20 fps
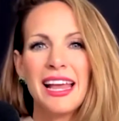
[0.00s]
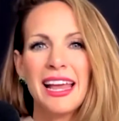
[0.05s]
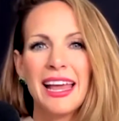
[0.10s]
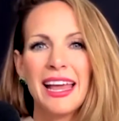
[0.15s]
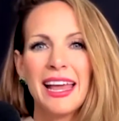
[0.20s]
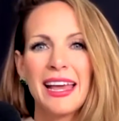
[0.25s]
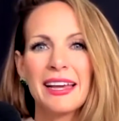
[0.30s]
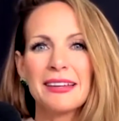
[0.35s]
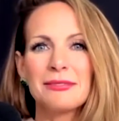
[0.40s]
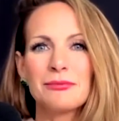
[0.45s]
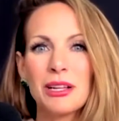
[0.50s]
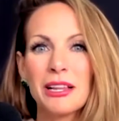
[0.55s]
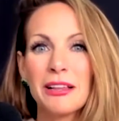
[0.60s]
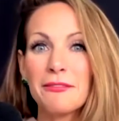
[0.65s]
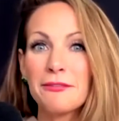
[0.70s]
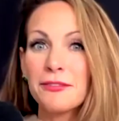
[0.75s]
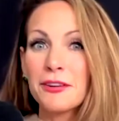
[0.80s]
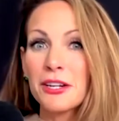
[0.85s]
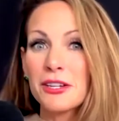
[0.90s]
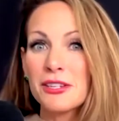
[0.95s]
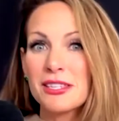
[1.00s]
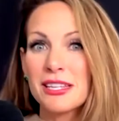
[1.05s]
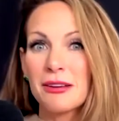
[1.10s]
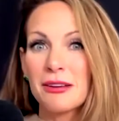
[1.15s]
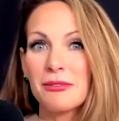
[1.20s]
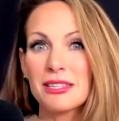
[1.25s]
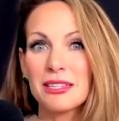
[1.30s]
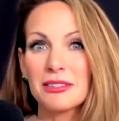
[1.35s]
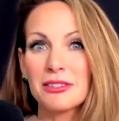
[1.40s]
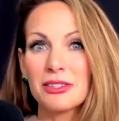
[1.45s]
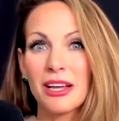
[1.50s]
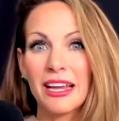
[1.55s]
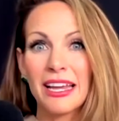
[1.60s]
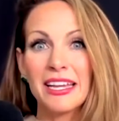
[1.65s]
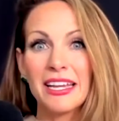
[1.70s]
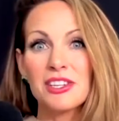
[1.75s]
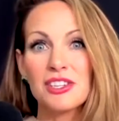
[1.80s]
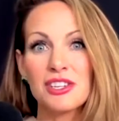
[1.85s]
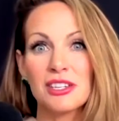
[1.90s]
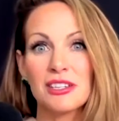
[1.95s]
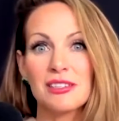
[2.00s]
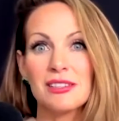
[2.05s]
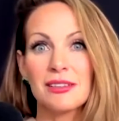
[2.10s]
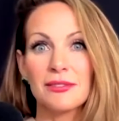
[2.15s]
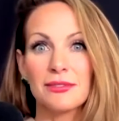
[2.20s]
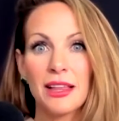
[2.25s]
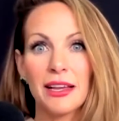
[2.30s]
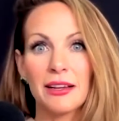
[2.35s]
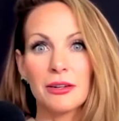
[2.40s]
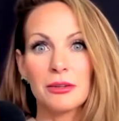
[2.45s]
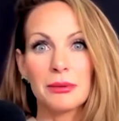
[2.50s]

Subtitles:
And well, at first I was a little anxious of like,